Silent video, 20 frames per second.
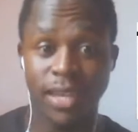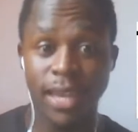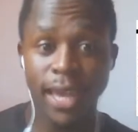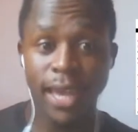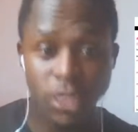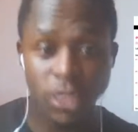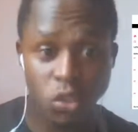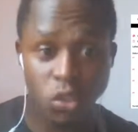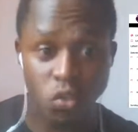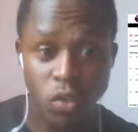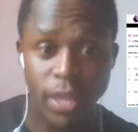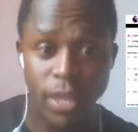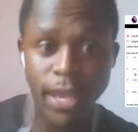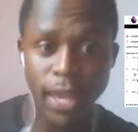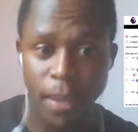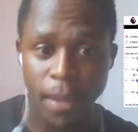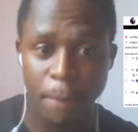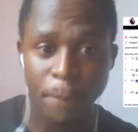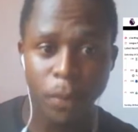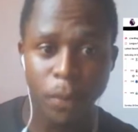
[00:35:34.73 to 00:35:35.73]
It's really
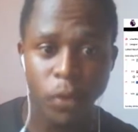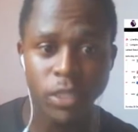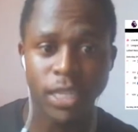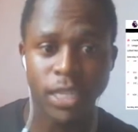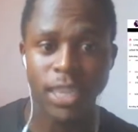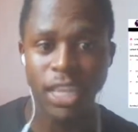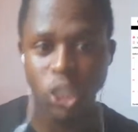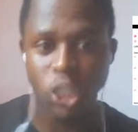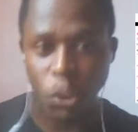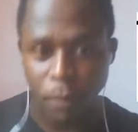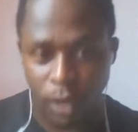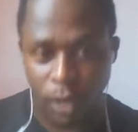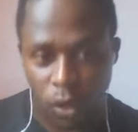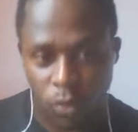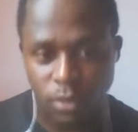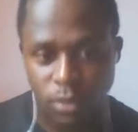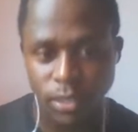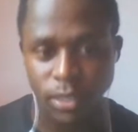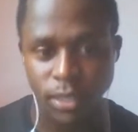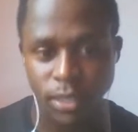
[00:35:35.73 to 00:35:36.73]
important. They should be
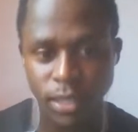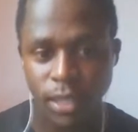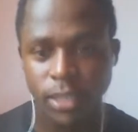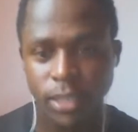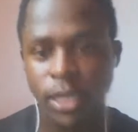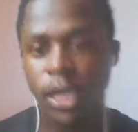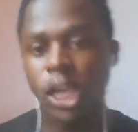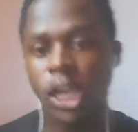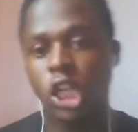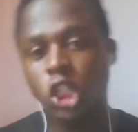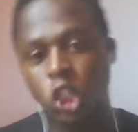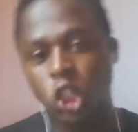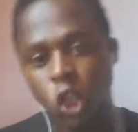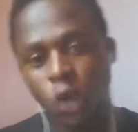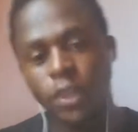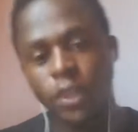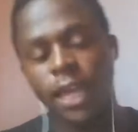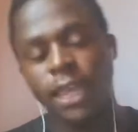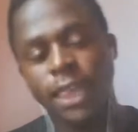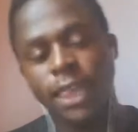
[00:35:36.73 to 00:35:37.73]
consistent. Show
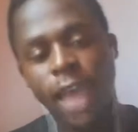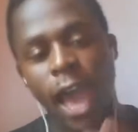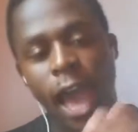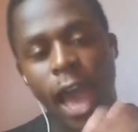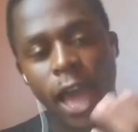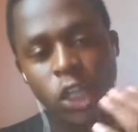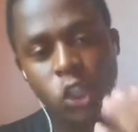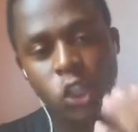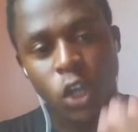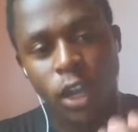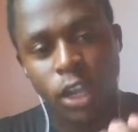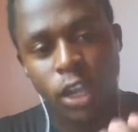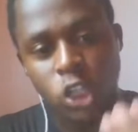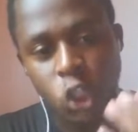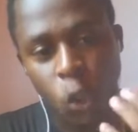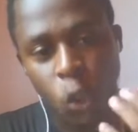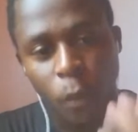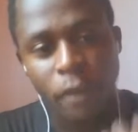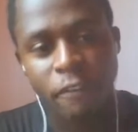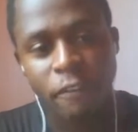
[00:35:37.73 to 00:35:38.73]
that they are actually
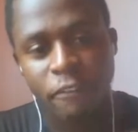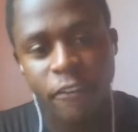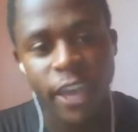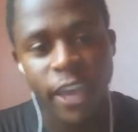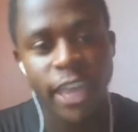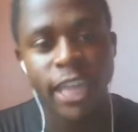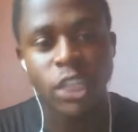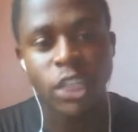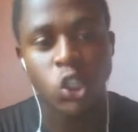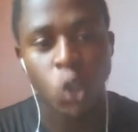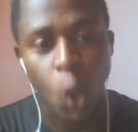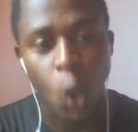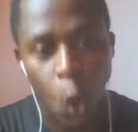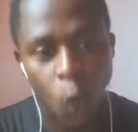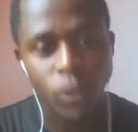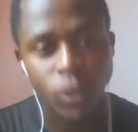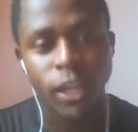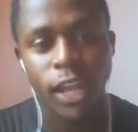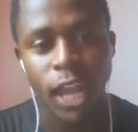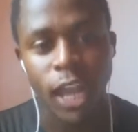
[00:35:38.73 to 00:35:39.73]
showing fairness to all
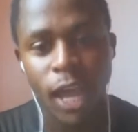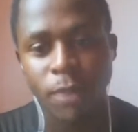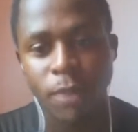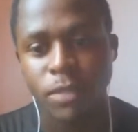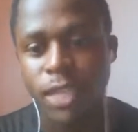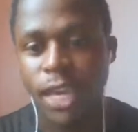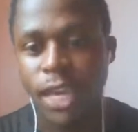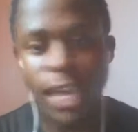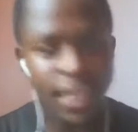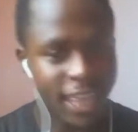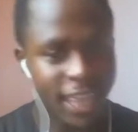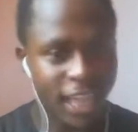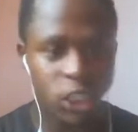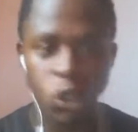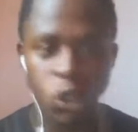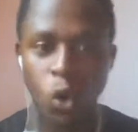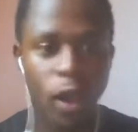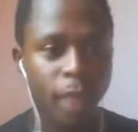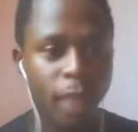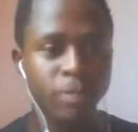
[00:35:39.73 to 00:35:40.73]
the clubs. That's
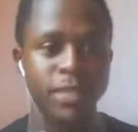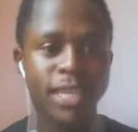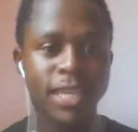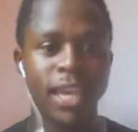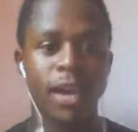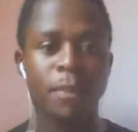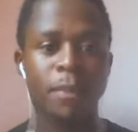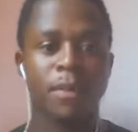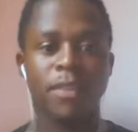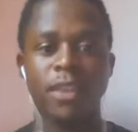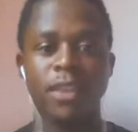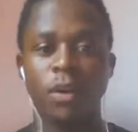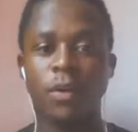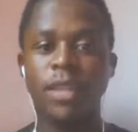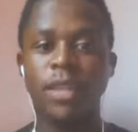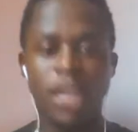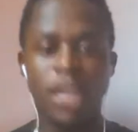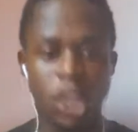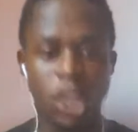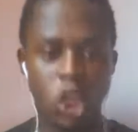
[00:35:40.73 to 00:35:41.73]
all I'm saying about that one.
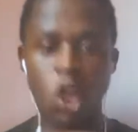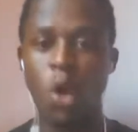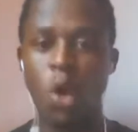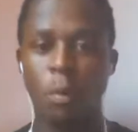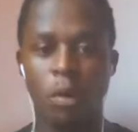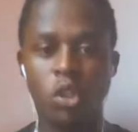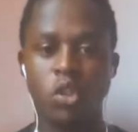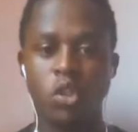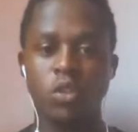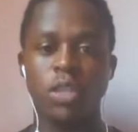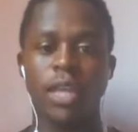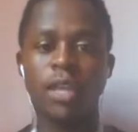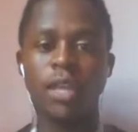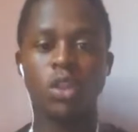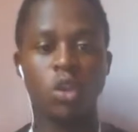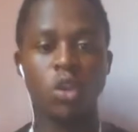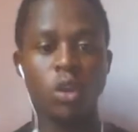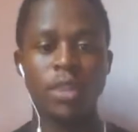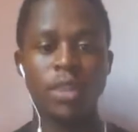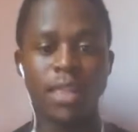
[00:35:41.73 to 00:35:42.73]

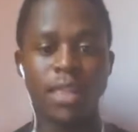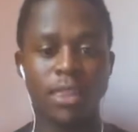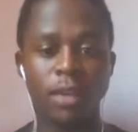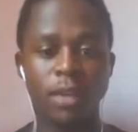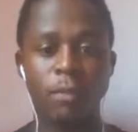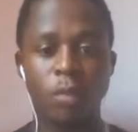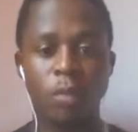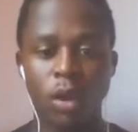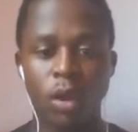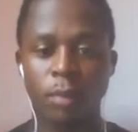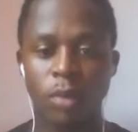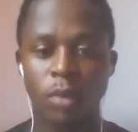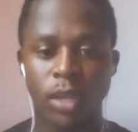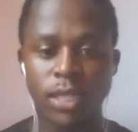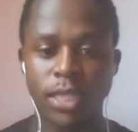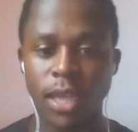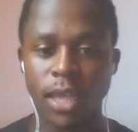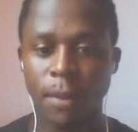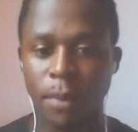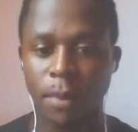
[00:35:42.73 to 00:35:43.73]
Nothing more I'm going to
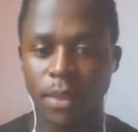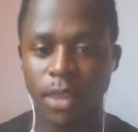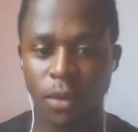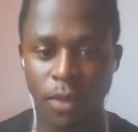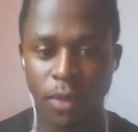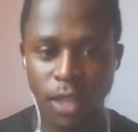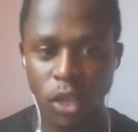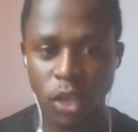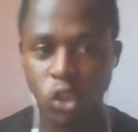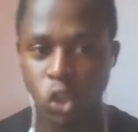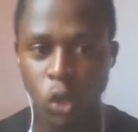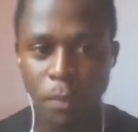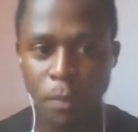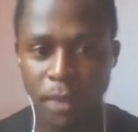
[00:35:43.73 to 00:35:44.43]
say about that one. I'll drop